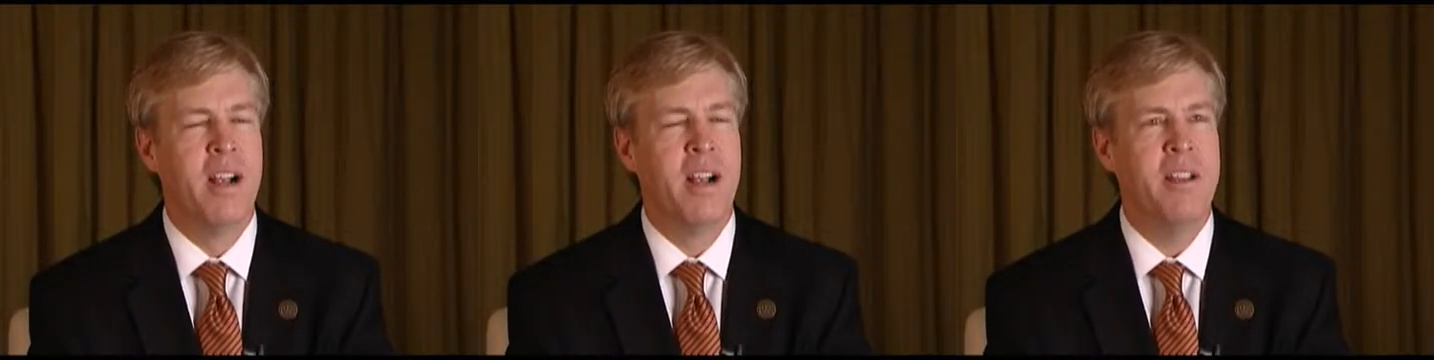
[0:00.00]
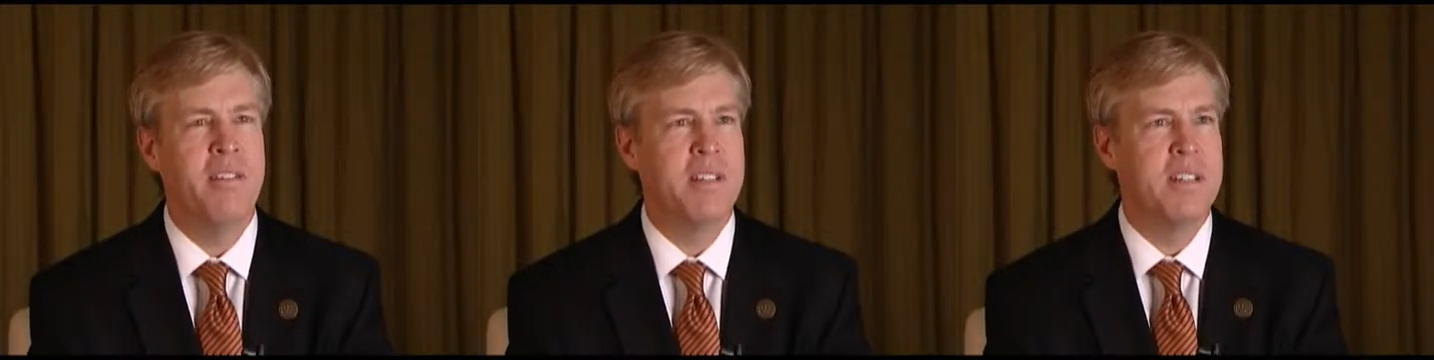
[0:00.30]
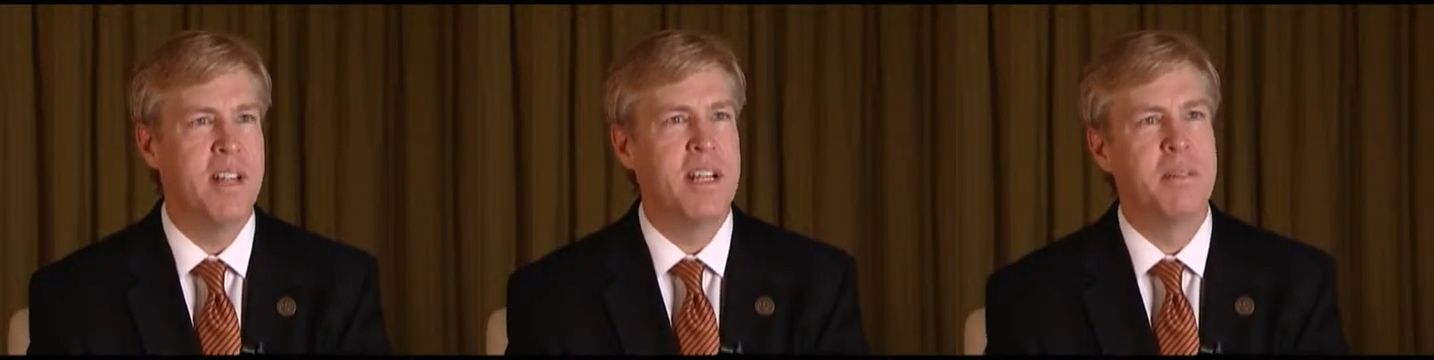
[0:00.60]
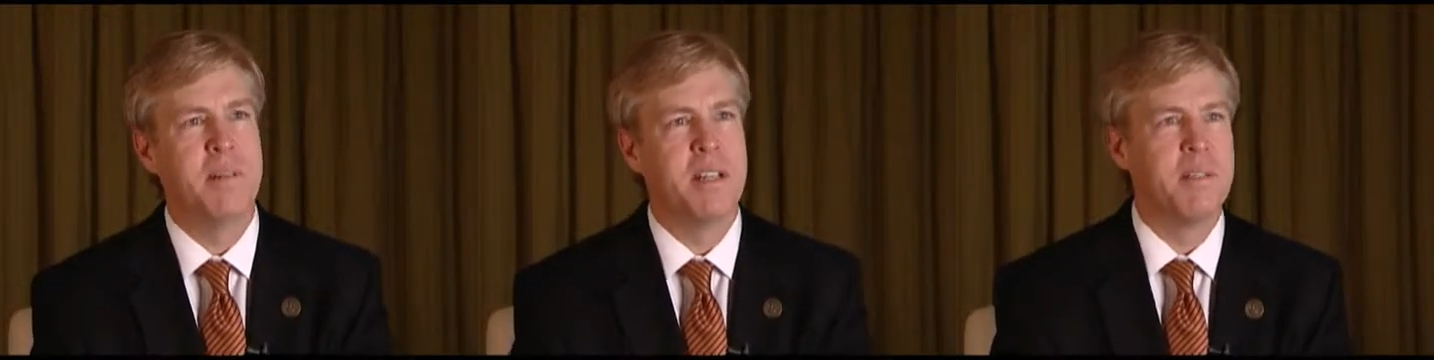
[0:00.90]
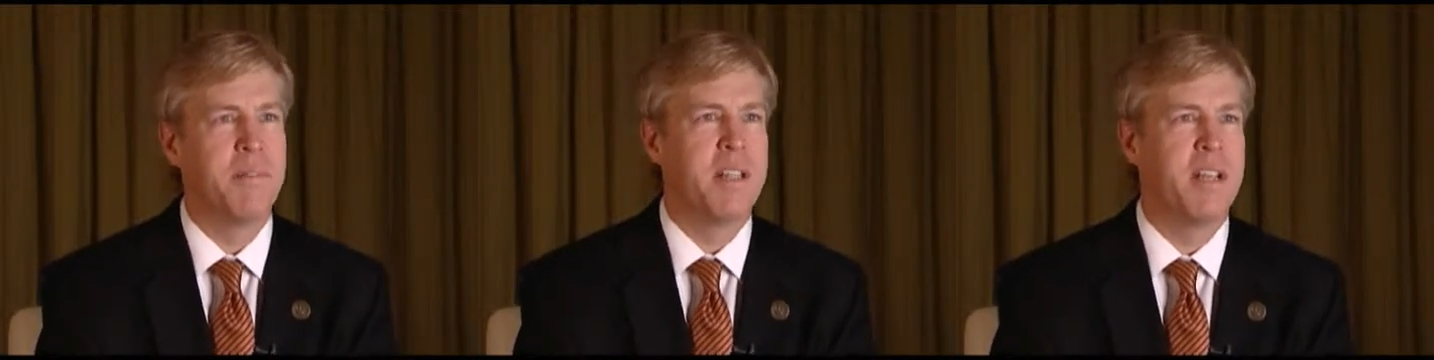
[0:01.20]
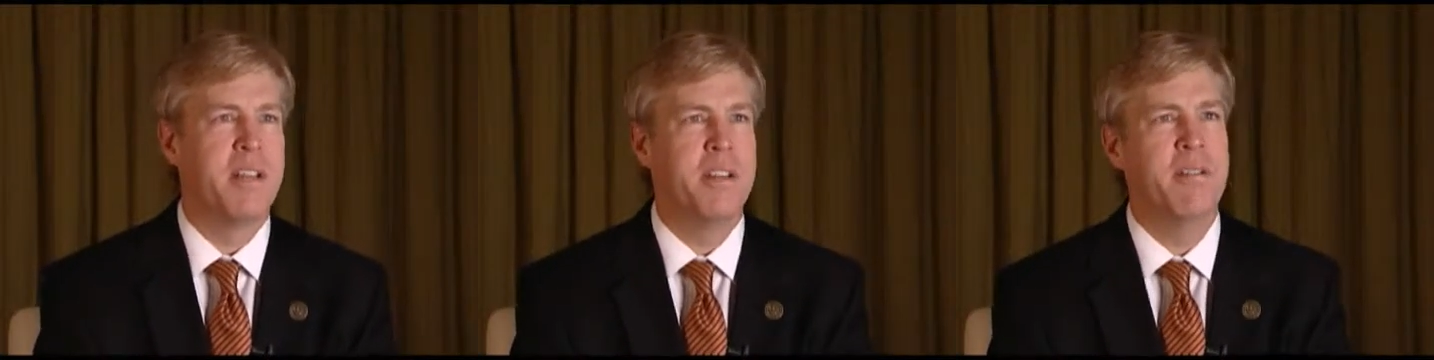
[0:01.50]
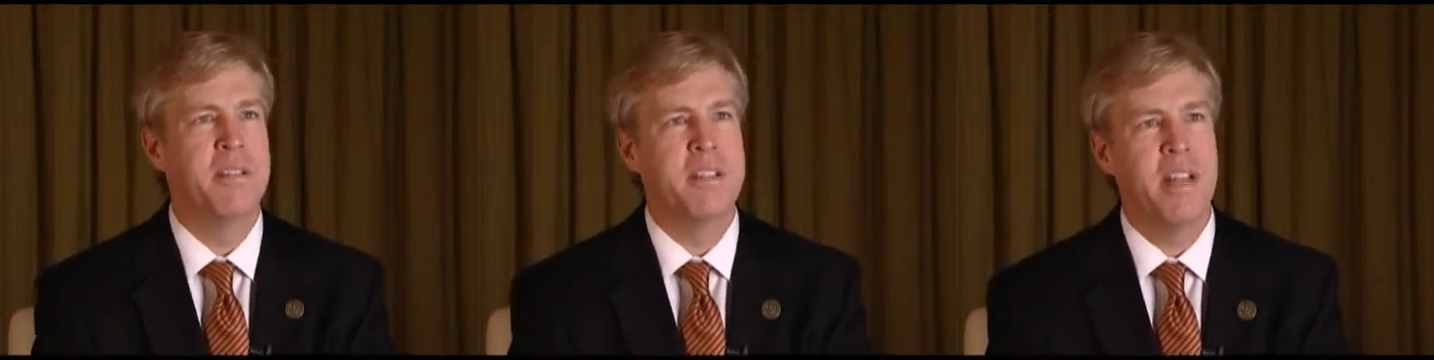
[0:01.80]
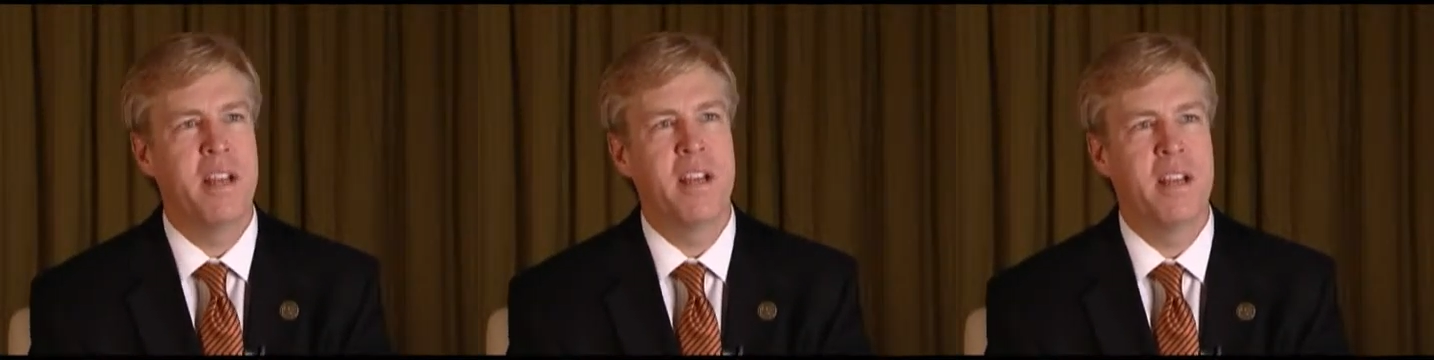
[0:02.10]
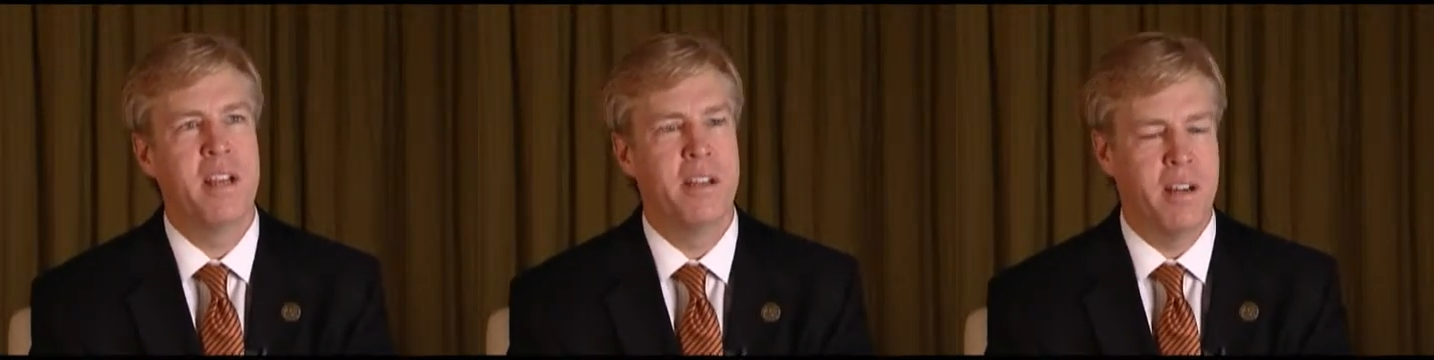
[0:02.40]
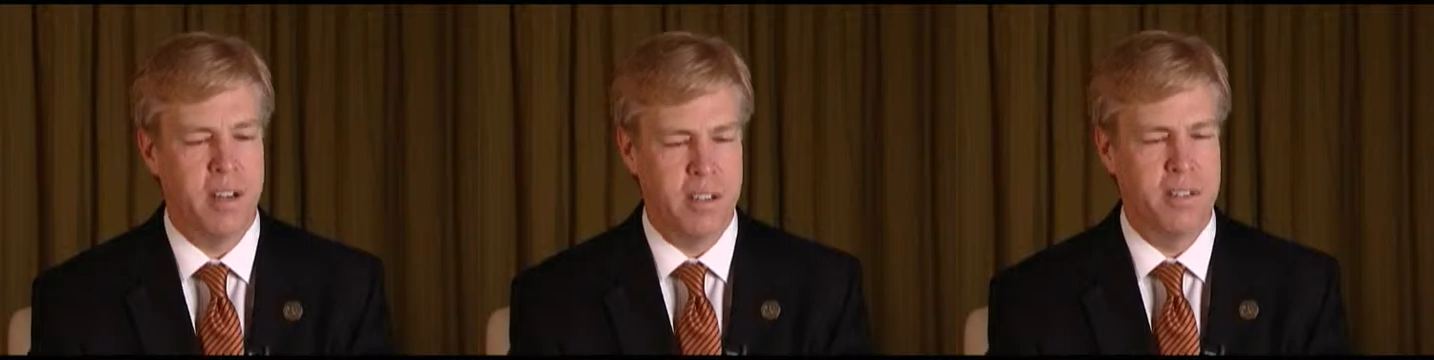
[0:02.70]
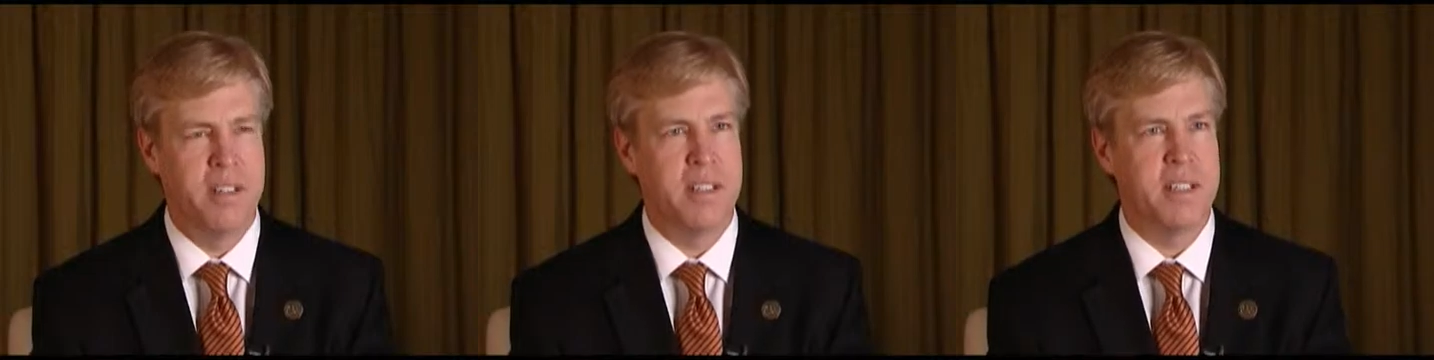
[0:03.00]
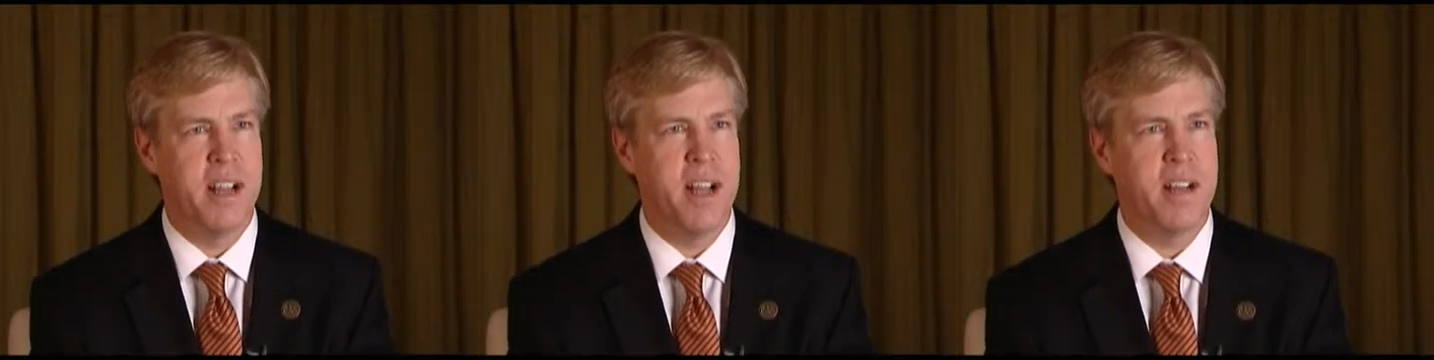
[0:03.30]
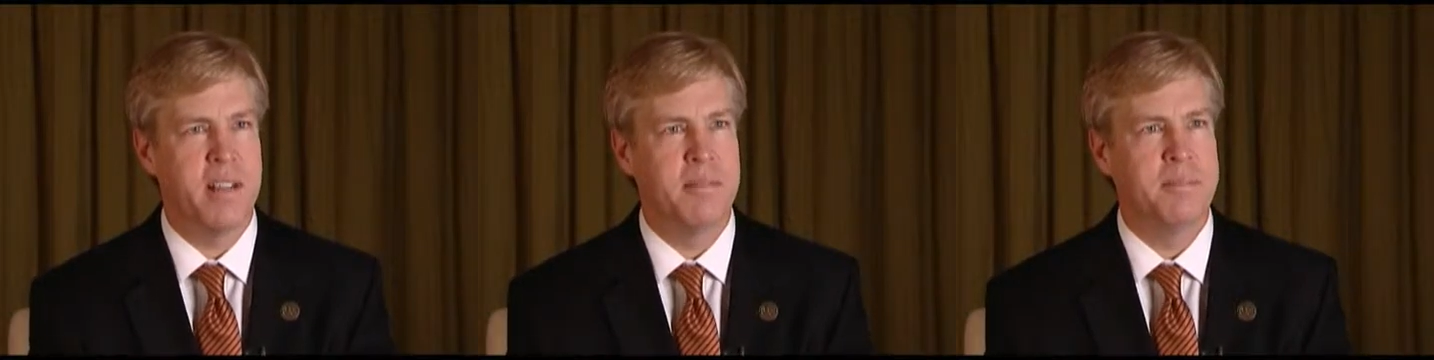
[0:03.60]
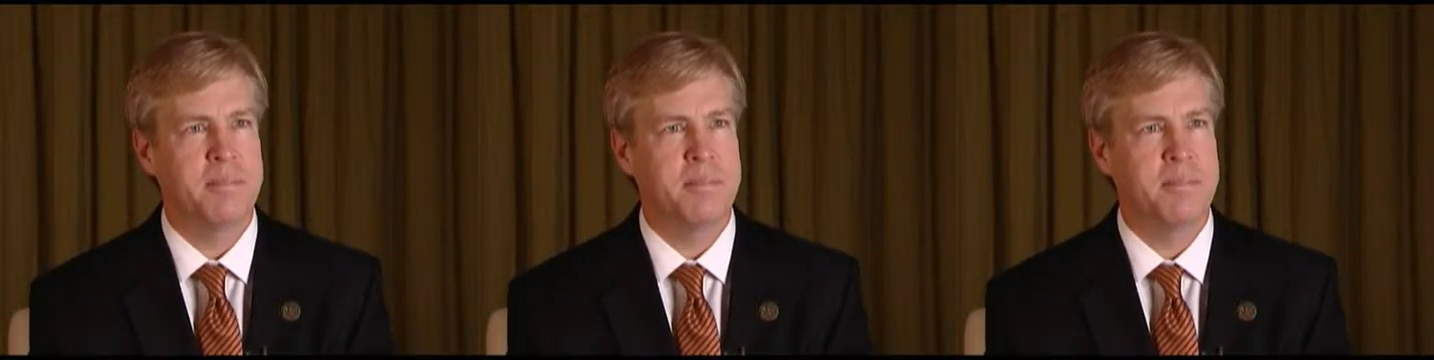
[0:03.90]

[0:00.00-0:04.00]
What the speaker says: And there it's nice because what they can do is take in all of this data